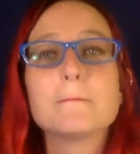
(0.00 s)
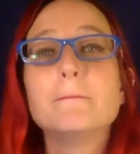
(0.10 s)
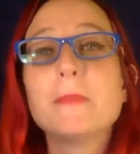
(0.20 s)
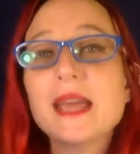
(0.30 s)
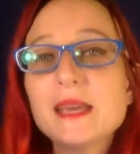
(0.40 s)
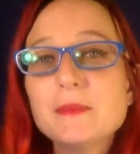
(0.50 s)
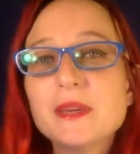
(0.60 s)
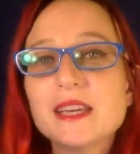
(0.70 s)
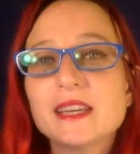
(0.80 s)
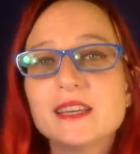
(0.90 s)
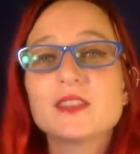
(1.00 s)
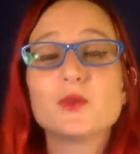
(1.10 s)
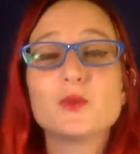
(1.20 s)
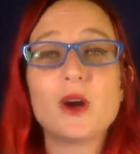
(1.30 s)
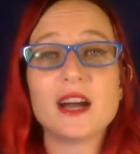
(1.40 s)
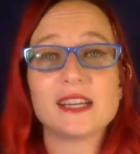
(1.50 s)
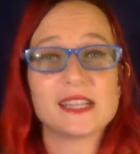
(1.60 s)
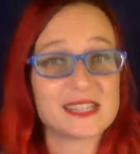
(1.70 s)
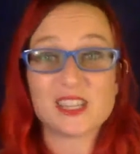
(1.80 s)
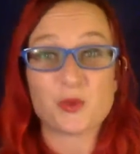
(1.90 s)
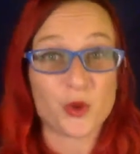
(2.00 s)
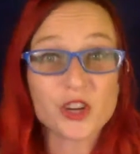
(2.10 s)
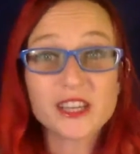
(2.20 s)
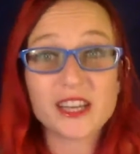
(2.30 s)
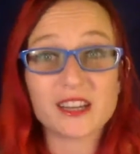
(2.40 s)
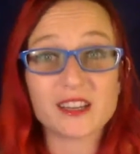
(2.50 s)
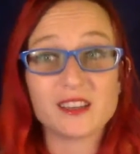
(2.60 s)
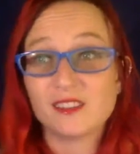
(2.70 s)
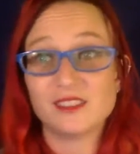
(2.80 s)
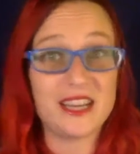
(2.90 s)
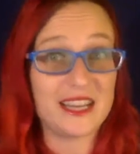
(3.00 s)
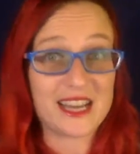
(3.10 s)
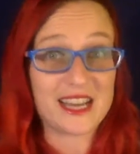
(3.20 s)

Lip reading: Maybe the why is that it's working like